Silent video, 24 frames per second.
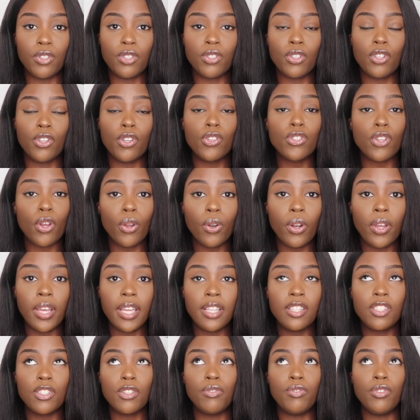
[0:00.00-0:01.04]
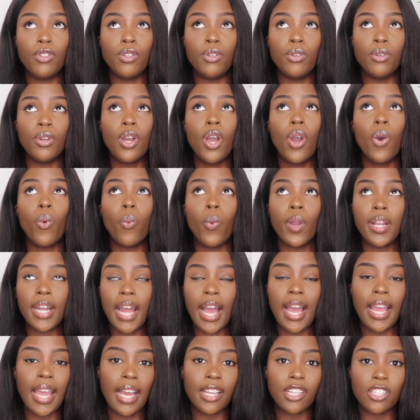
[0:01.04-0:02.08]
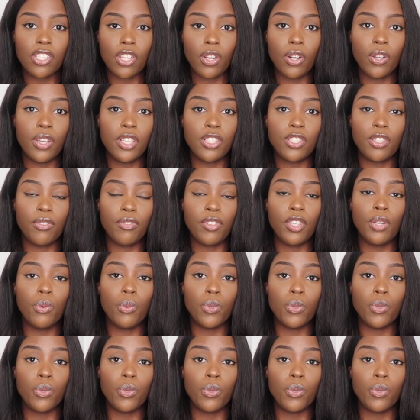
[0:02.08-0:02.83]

So the solo interview, when I had solo interview,